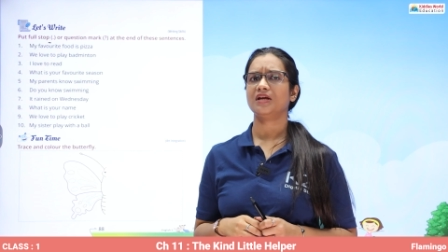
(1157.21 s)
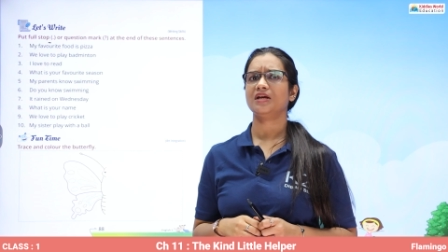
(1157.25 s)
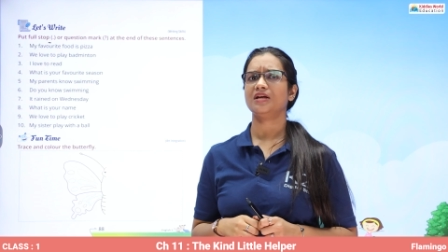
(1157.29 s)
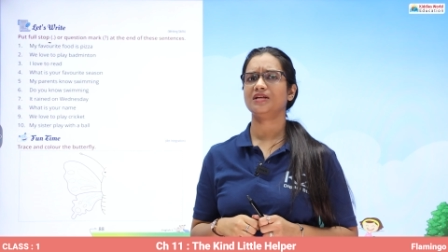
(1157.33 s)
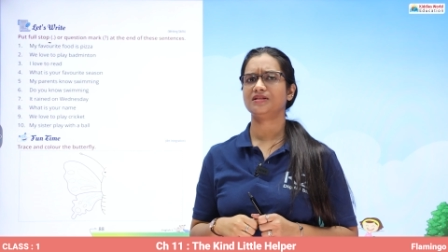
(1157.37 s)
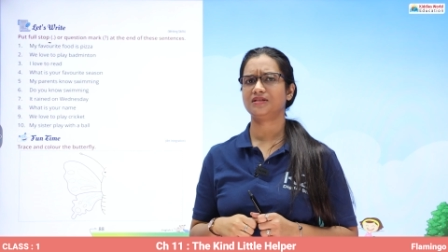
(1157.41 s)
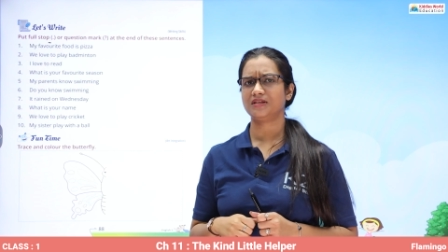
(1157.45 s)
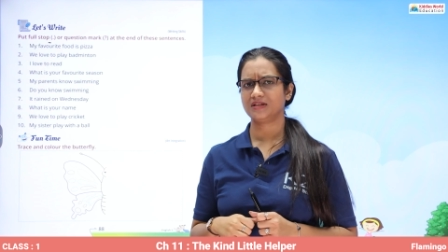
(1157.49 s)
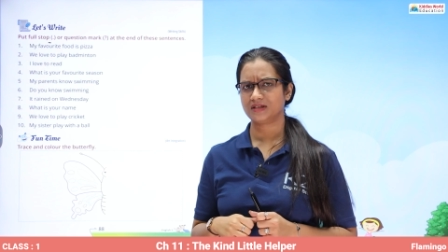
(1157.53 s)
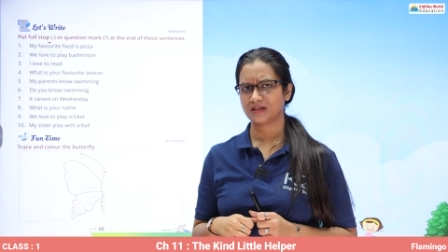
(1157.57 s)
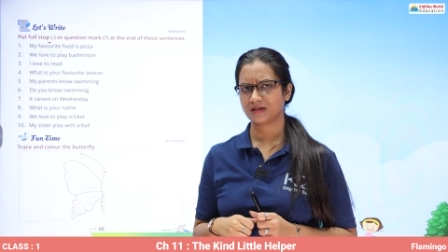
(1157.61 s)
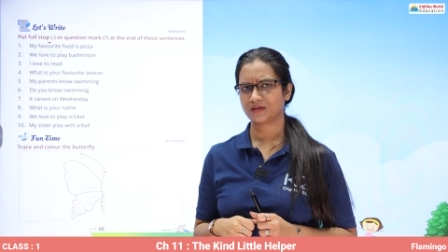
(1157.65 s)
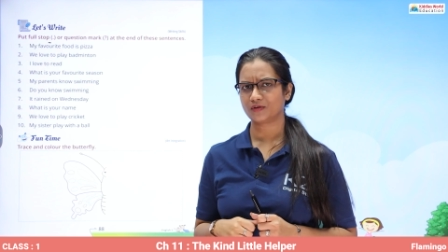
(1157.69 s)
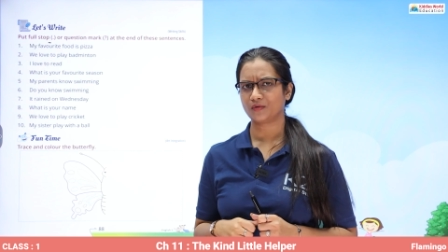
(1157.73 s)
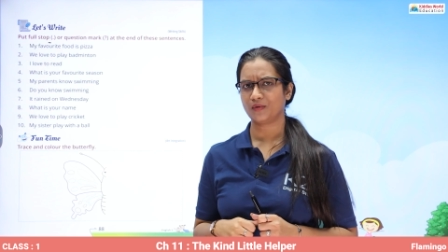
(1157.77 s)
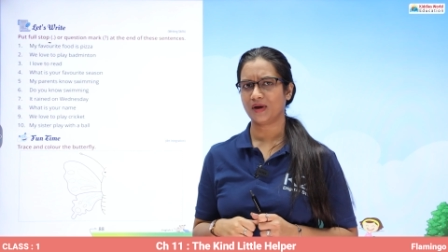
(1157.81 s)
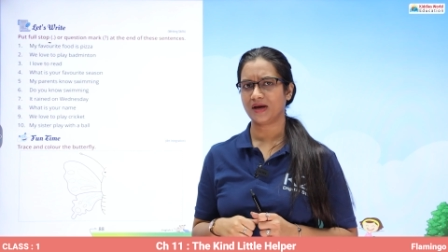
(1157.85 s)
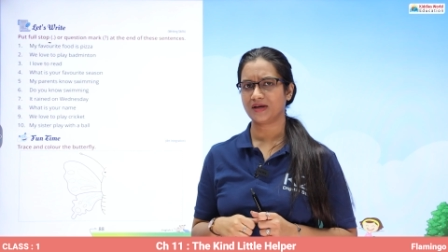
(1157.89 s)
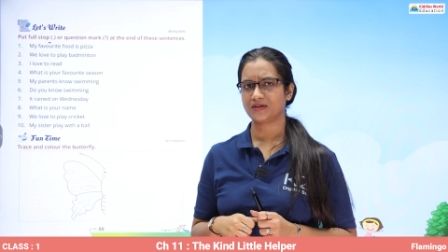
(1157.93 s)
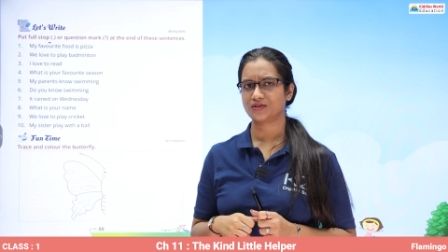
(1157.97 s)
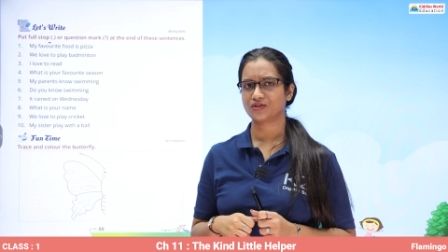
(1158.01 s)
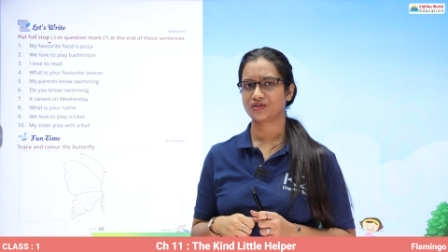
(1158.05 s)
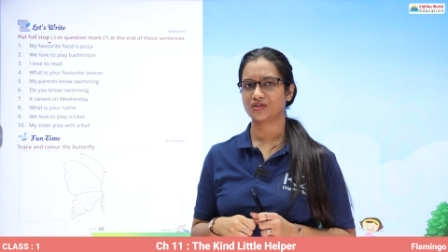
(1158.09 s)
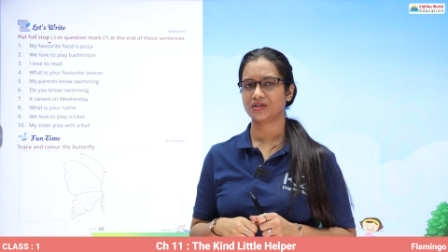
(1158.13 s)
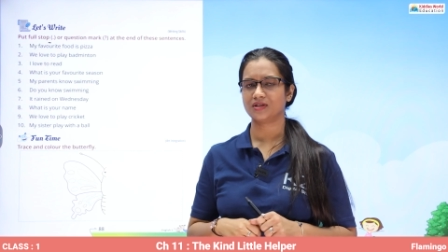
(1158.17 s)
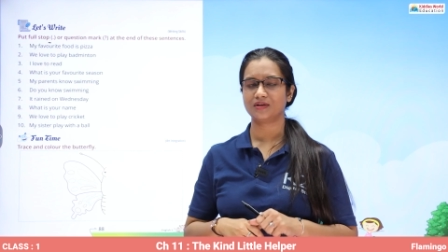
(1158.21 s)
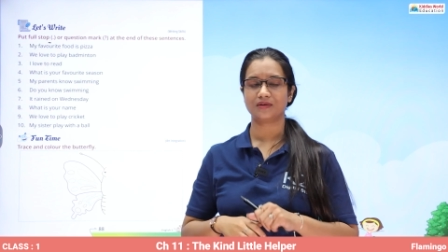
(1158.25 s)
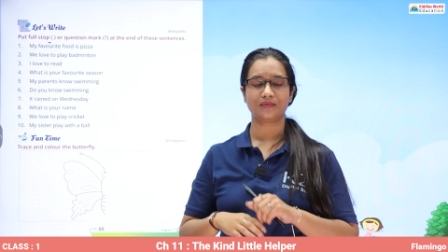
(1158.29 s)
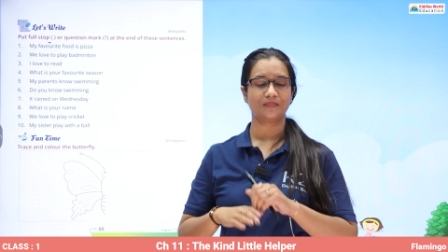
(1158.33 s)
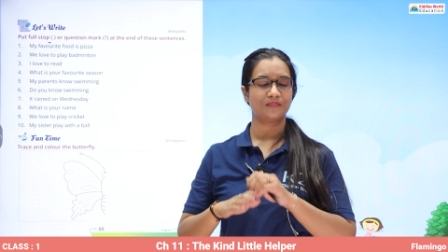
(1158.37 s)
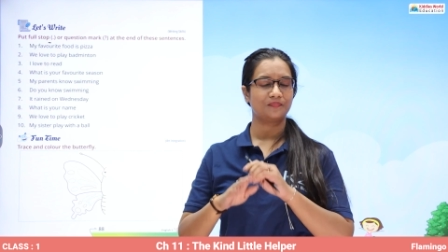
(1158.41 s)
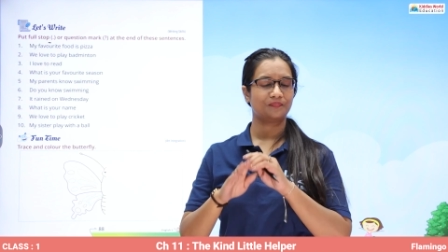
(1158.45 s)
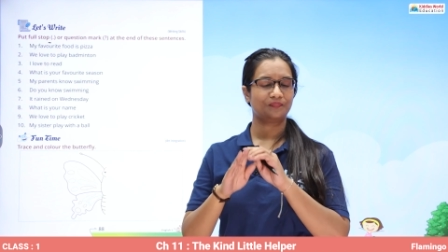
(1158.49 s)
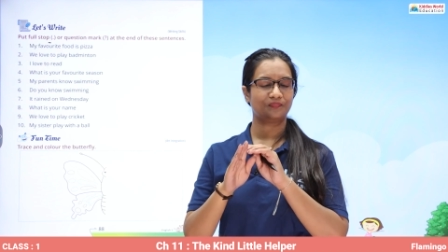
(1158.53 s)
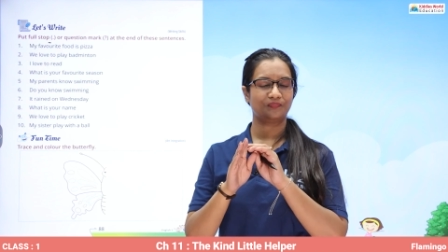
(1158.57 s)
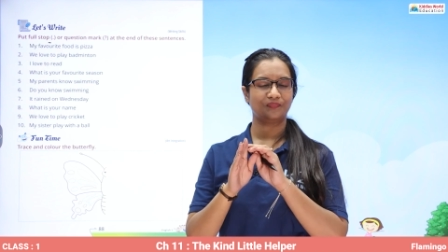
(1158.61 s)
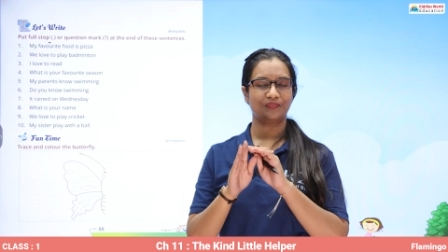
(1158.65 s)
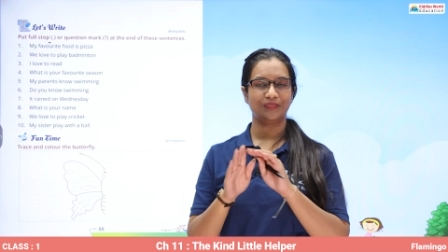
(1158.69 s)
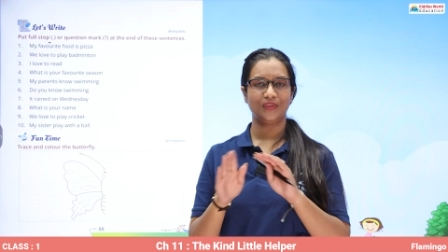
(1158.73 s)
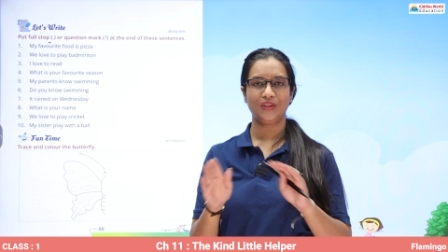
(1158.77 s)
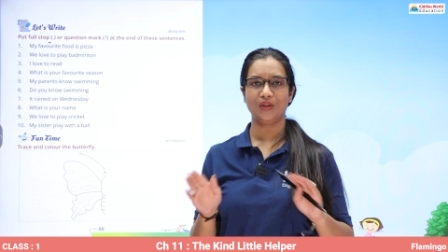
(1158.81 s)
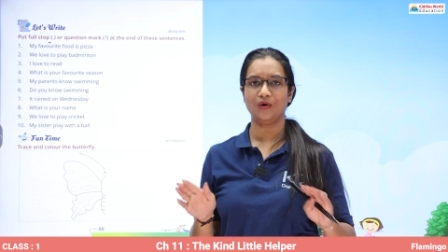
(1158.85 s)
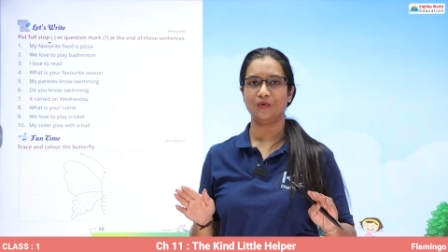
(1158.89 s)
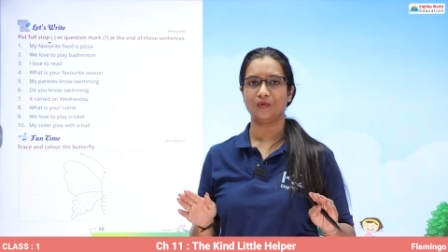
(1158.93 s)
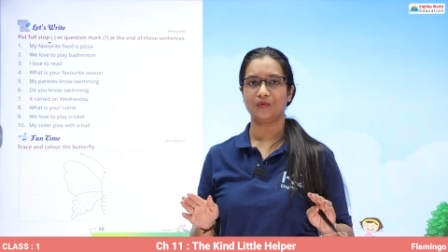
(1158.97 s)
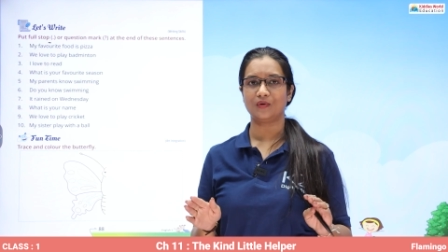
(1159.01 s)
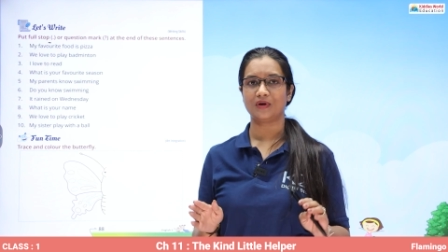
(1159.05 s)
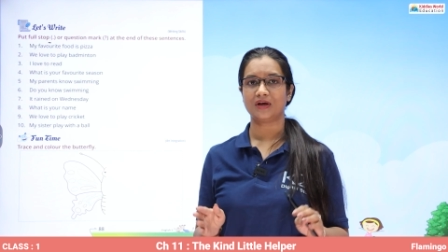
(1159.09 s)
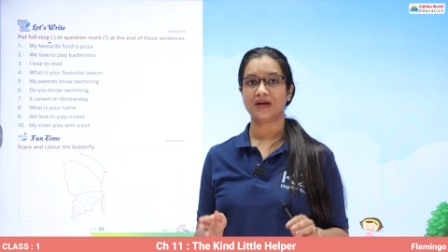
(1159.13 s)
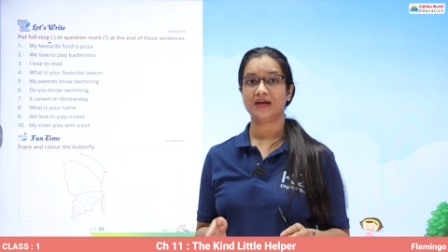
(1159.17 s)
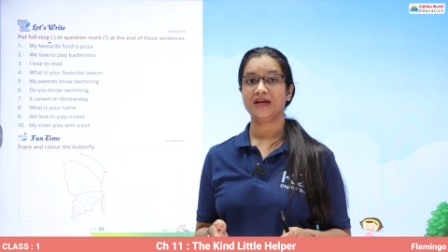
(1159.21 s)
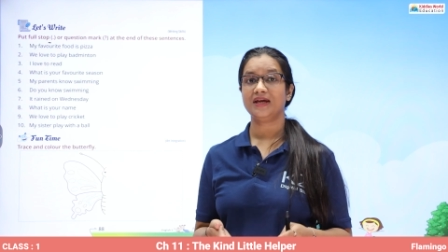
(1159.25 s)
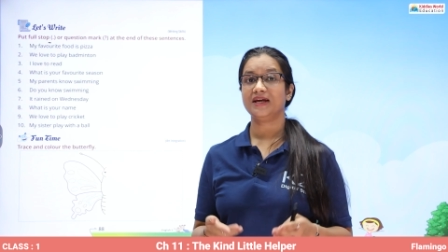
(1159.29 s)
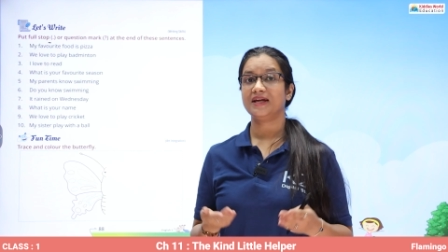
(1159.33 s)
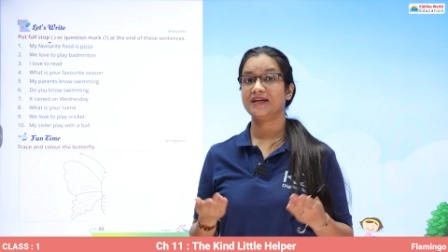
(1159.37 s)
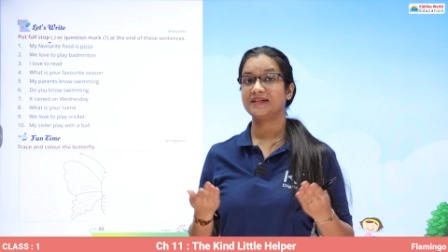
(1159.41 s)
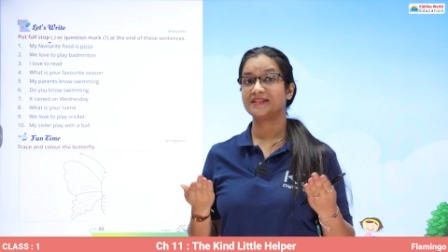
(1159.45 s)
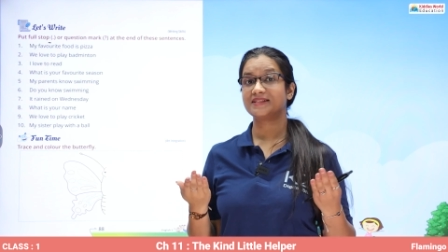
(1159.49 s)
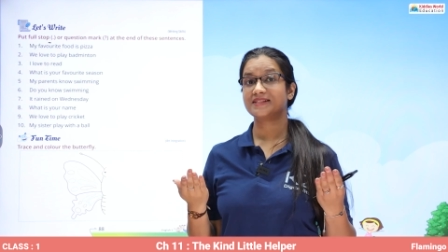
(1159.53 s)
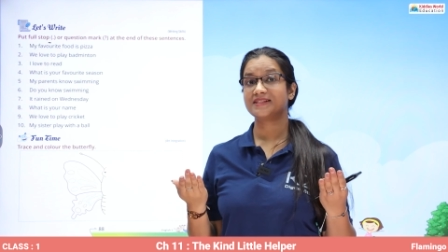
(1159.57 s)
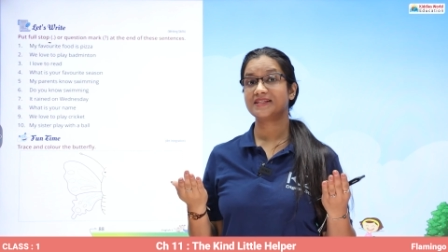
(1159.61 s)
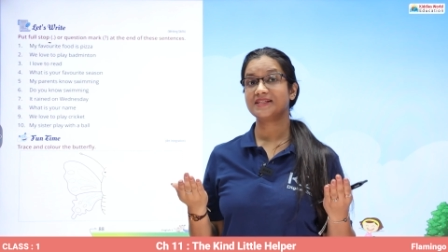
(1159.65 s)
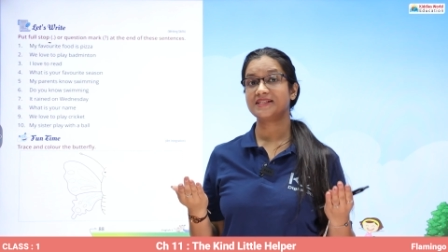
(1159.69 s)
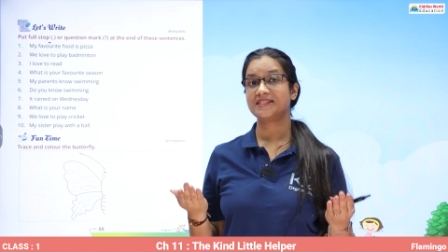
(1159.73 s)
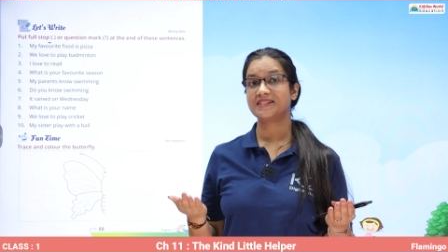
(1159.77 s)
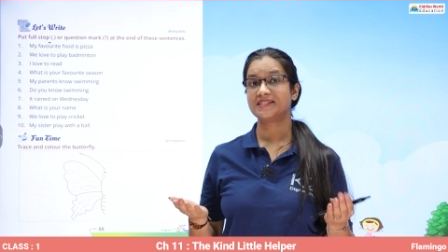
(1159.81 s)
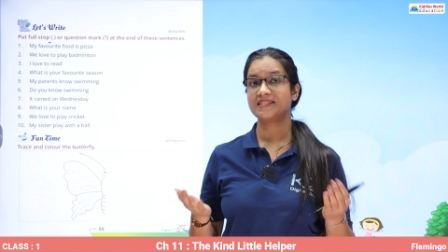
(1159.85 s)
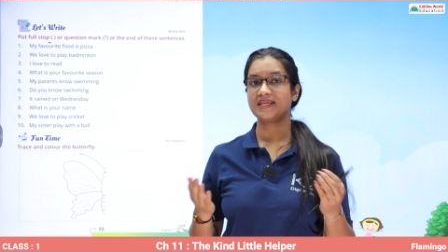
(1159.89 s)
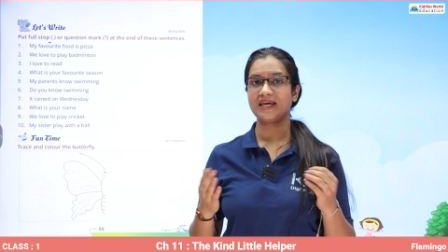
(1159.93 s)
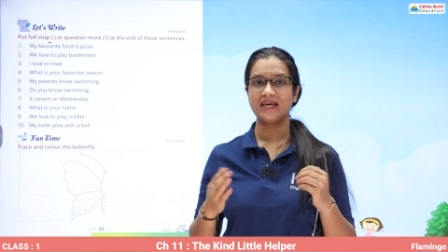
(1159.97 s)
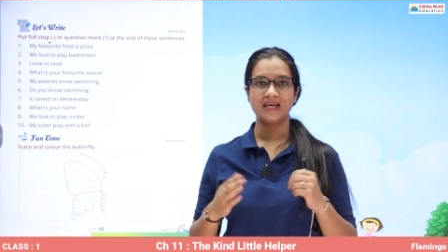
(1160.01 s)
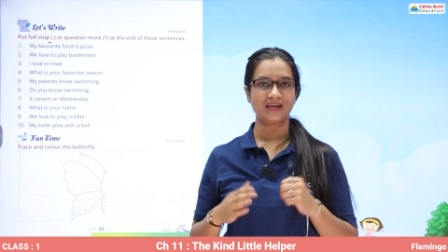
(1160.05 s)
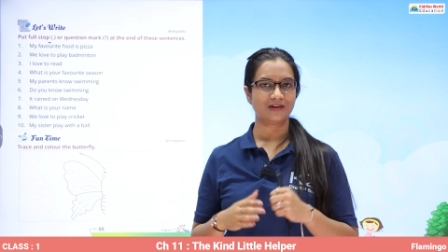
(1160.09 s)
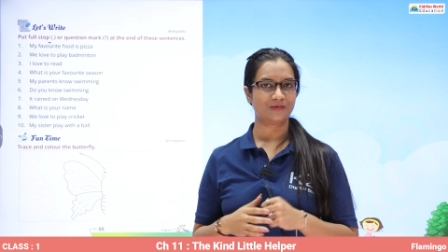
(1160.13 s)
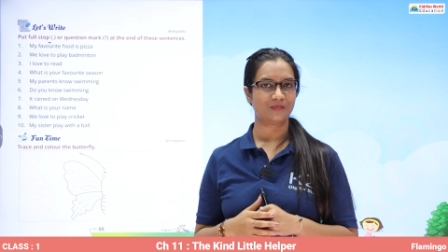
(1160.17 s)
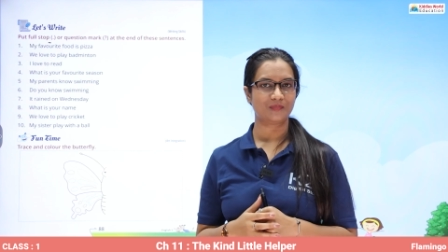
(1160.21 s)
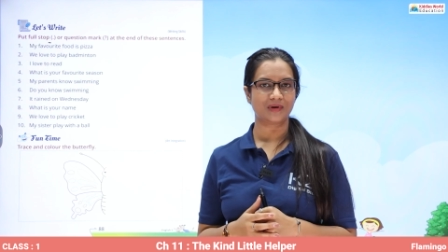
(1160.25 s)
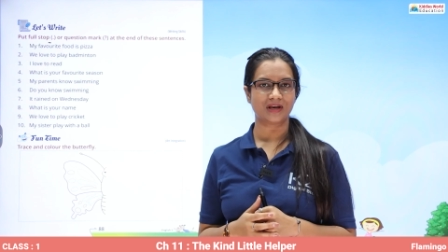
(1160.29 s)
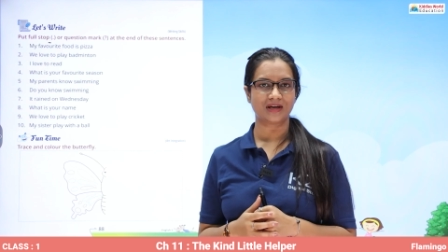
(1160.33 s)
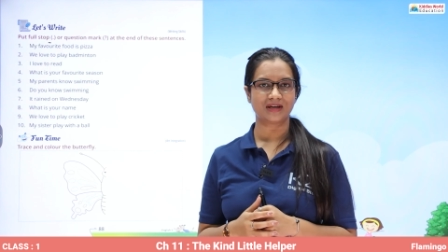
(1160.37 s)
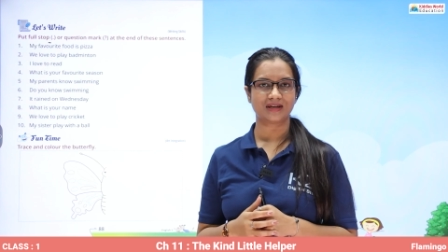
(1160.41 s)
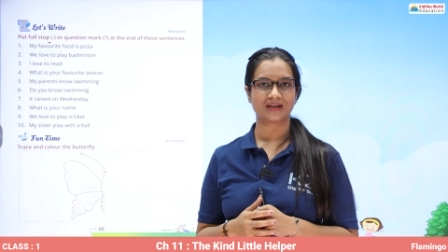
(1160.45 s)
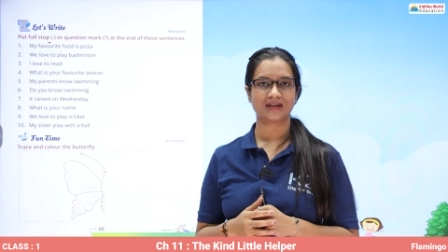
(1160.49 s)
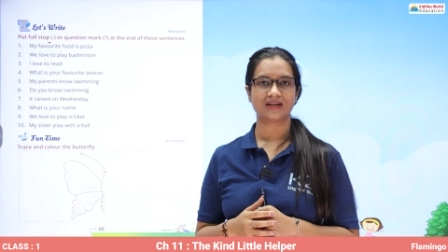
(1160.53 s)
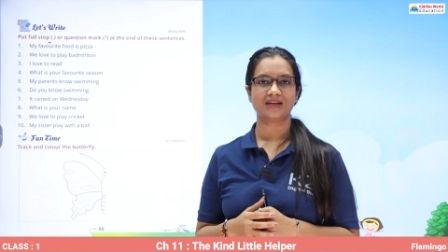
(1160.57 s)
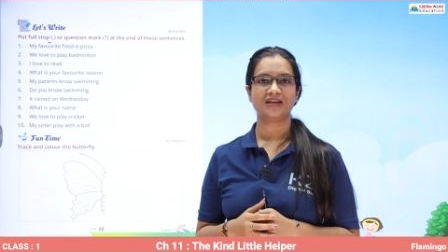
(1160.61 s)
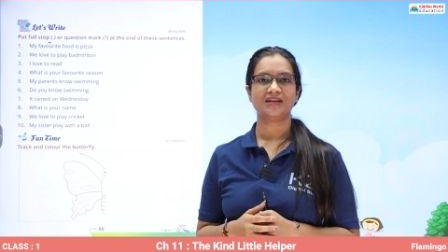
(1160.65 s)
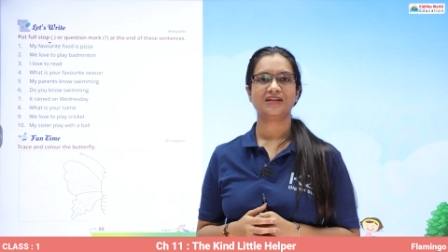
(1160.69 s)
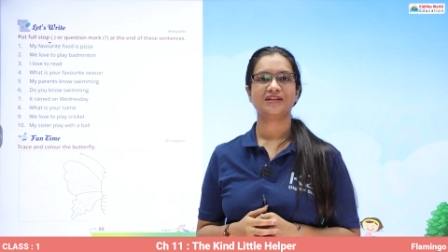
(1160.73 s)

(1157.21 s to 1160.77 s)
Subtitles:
Is it a question? No, it's a statement.